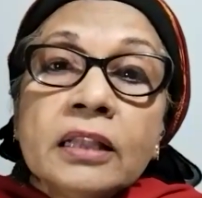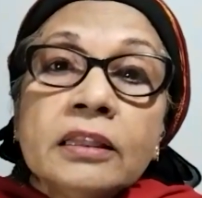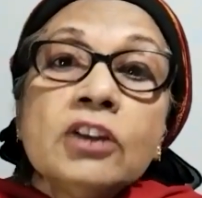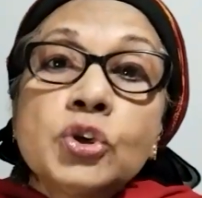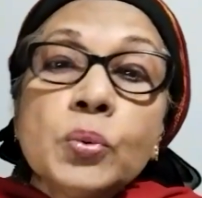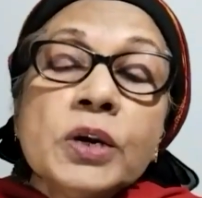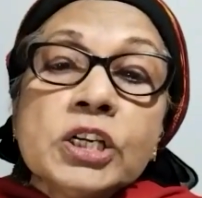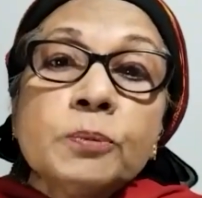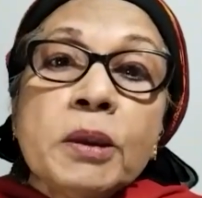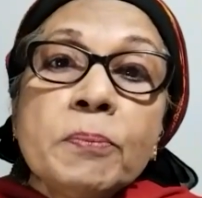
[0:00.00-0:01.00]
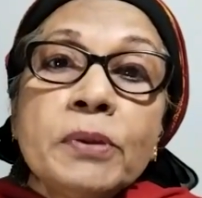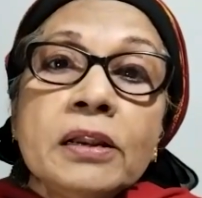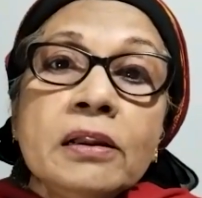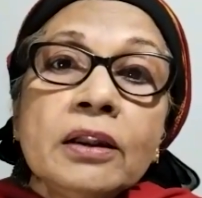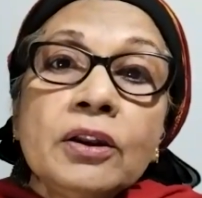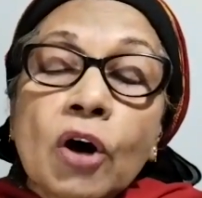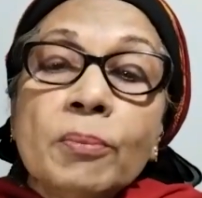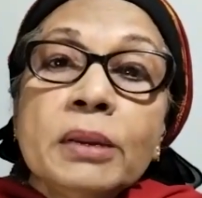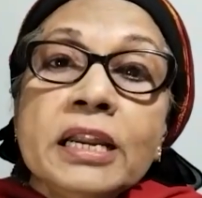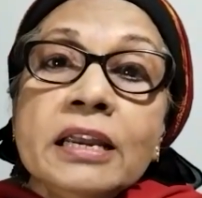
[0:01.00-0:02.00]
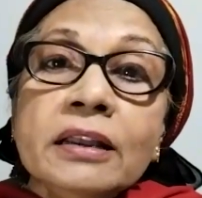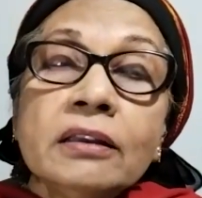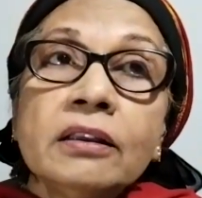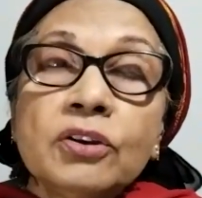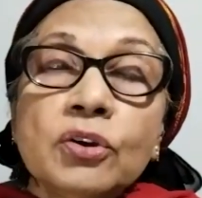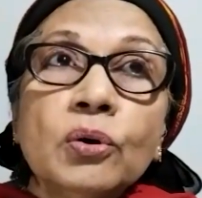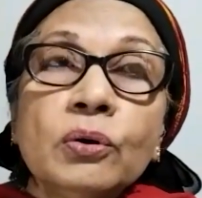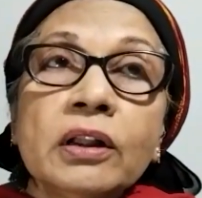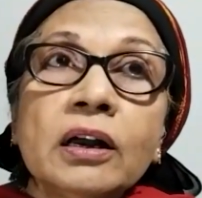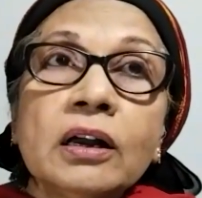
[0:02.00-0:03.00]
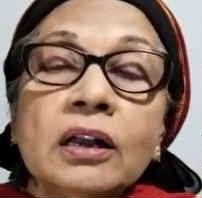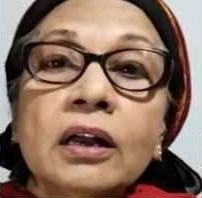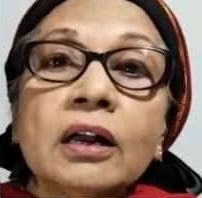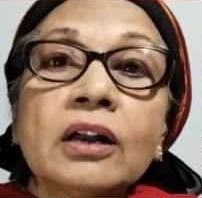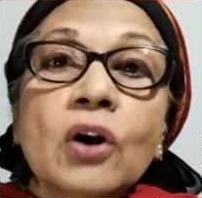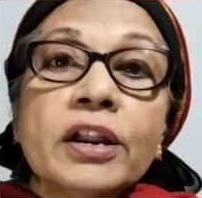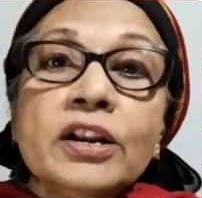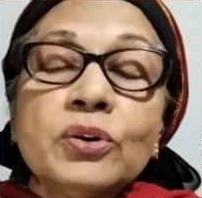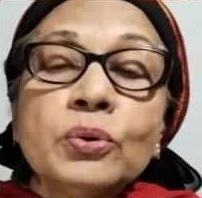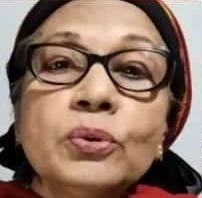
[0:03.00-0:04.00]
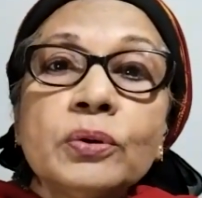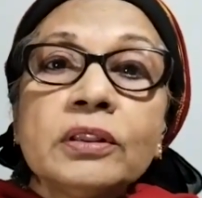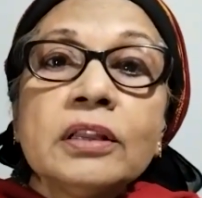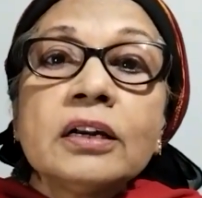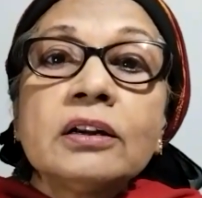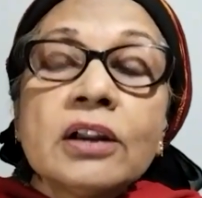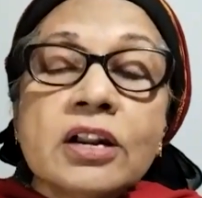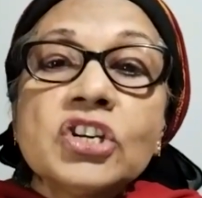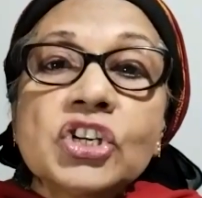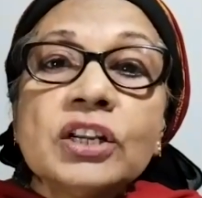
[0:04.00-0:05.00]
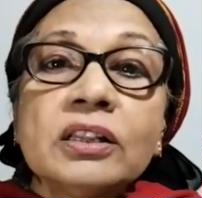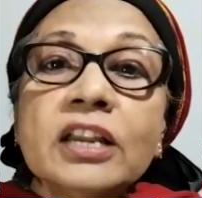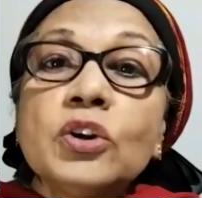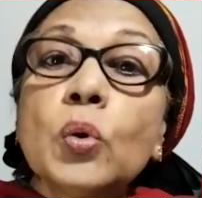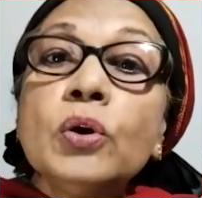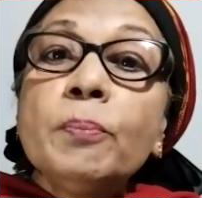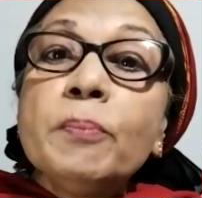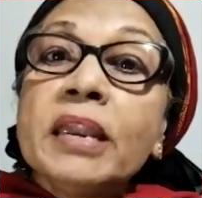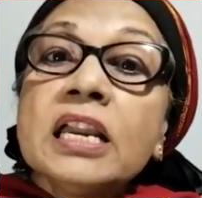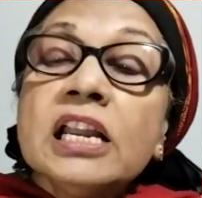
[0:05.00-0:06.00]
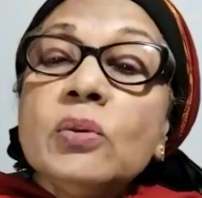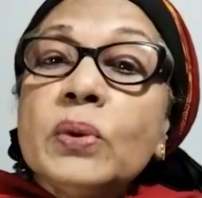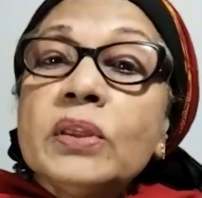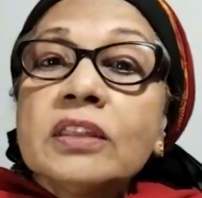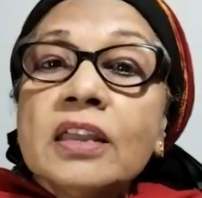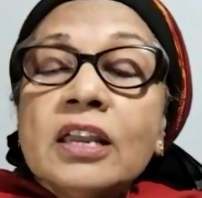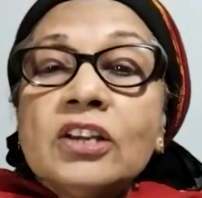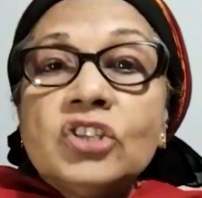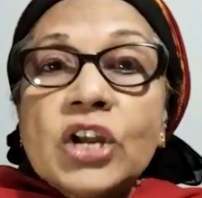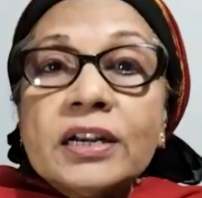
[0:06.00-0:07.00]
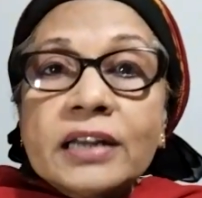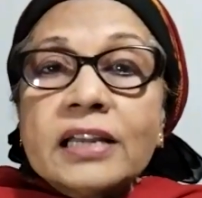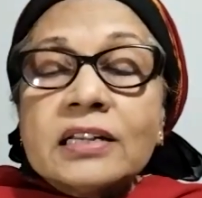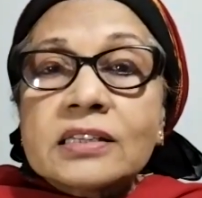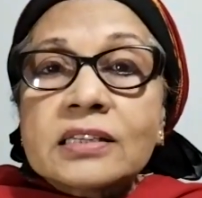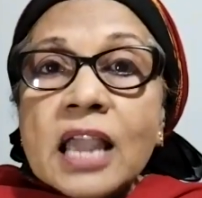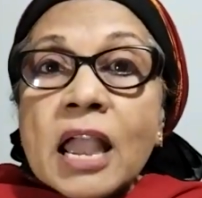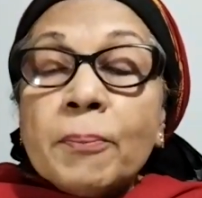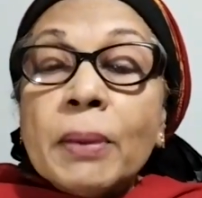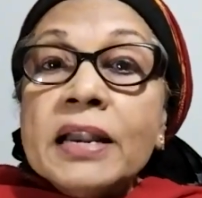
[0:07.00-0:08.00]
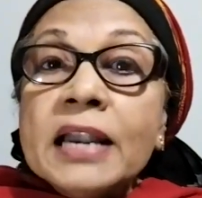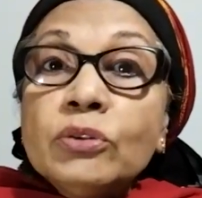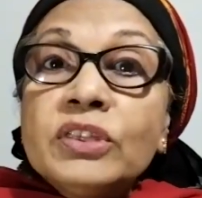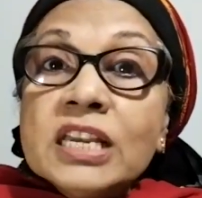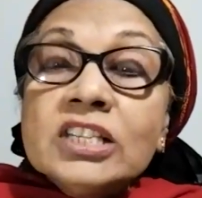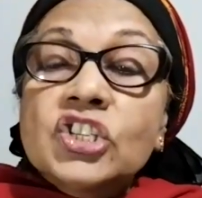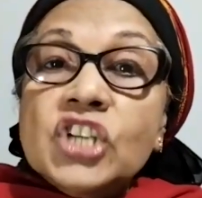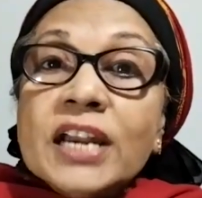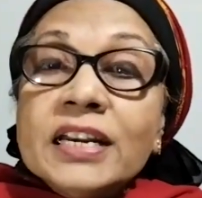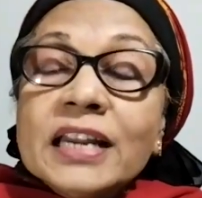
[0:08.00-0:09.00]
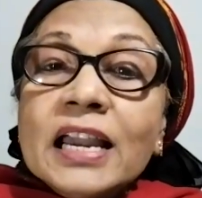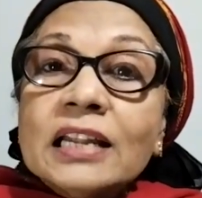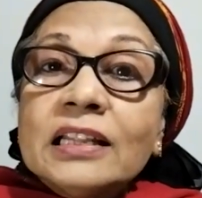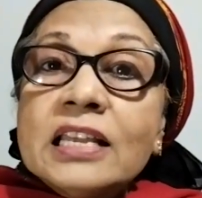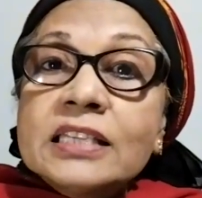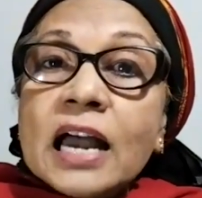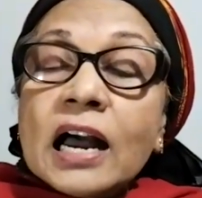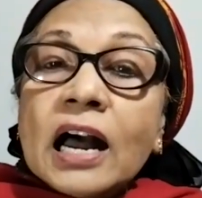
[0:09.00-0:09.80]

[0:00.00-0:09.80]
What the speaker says: The Jewish people normally, you know, according to the tradition, they don't mingle with Gentiles. But now this Gentile, this